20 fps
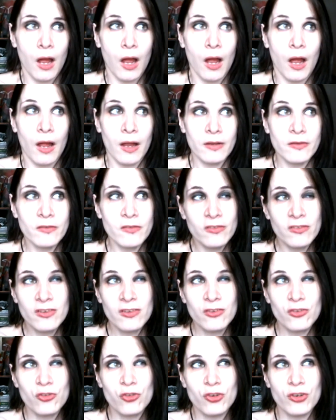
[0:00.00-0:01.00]
I still
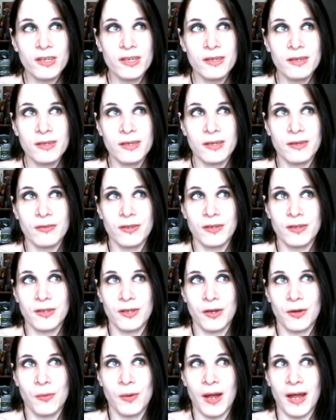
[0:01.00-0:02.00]
enjoy it, even
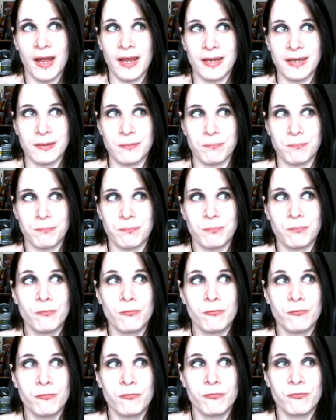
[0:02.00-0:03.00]
though I
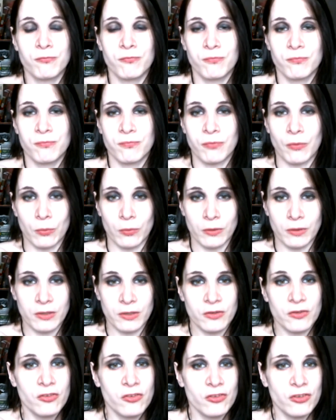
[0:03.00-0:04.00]
fully
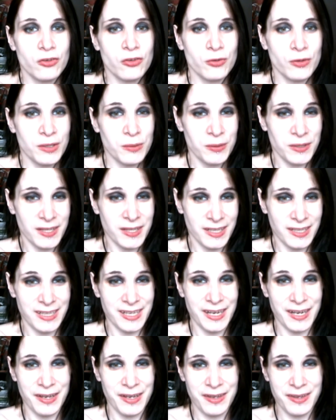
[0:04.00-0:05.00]
disagree with a
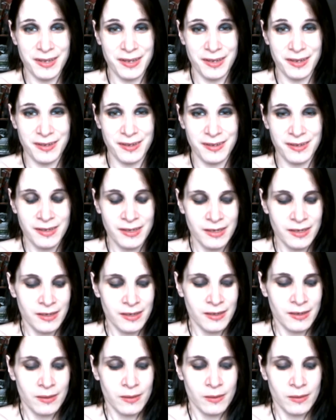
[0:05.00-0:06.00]
lot of the
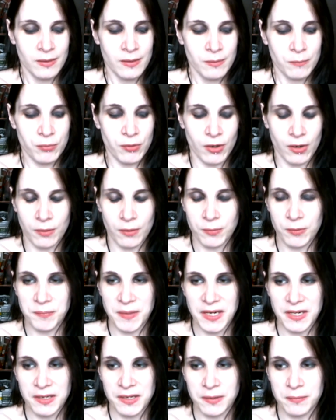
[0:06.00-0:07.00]

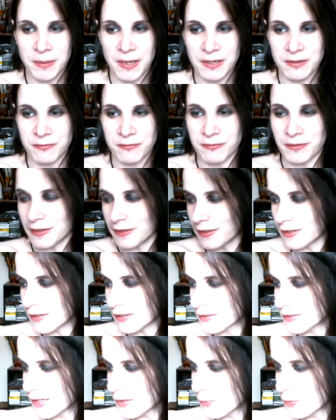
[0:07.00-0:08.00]
problematic
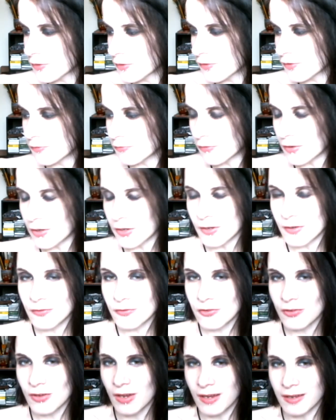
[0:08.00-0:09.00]
pedophilia that was
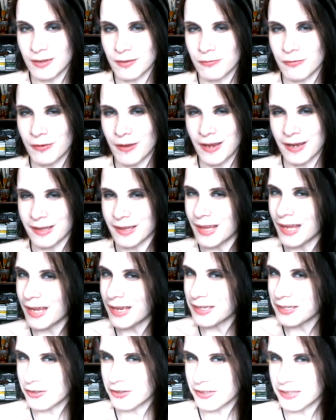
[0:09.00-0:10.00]
involved, and the fact that
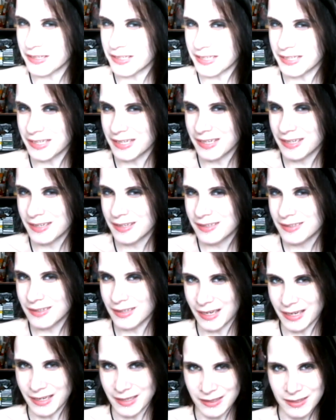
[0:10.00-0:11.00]
you're getting
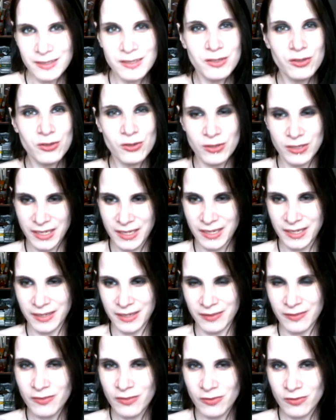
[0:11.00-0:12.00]
like little
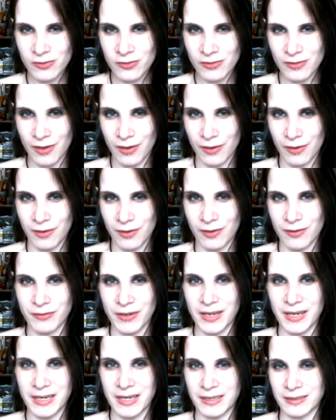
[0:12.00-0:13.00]
hints of
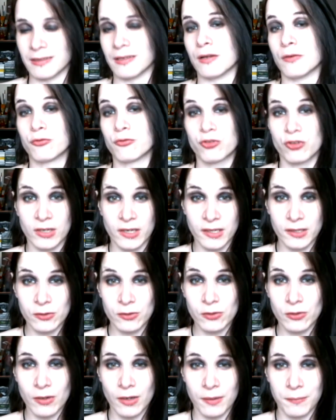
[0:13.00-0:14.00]
a love triangle
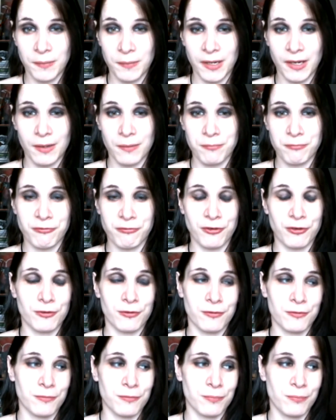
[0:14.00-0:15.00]
coming up
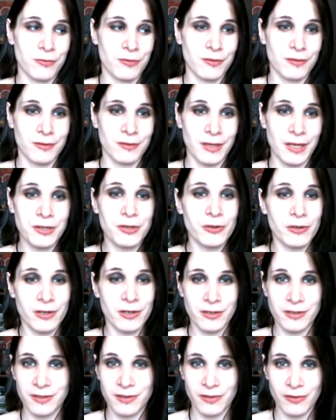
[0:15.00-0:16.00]
for later
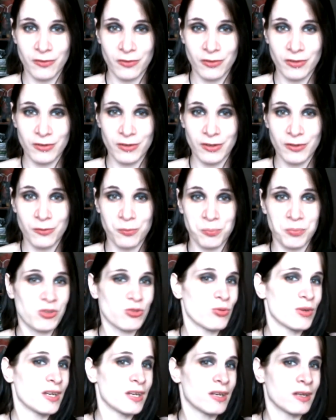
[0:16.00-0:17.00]
on in the series
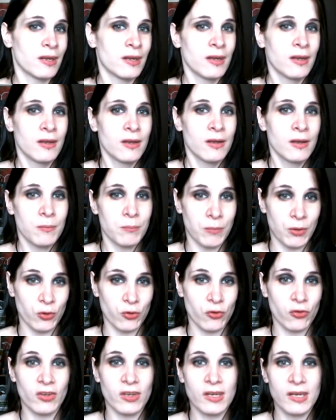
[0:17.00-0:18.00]
between
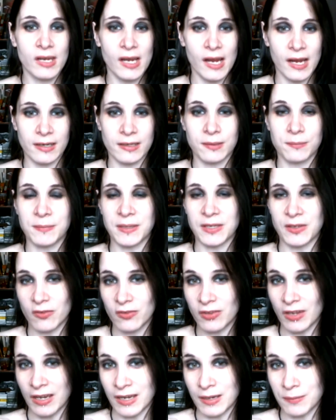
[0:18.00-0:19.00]
Mercy, Adam, and
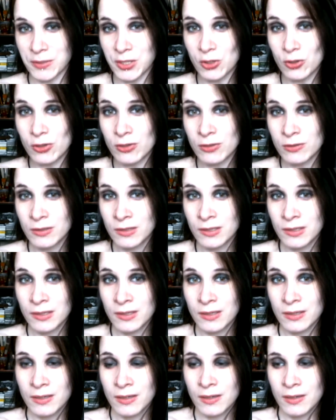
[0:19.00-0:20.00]
Samuel,
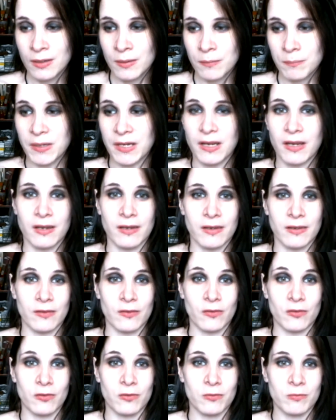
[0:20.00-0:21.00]

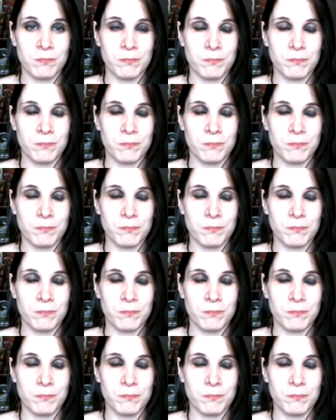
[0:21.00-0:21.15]
because